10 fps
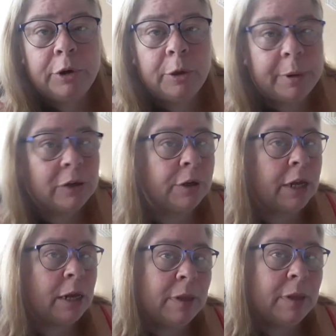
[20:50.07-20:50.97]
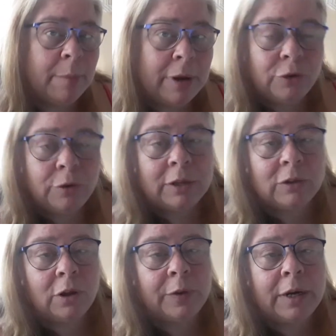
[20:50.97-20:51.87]
and your patient name, and they make sure that's
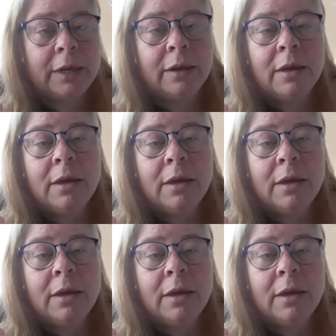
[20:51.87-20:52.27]
authentic.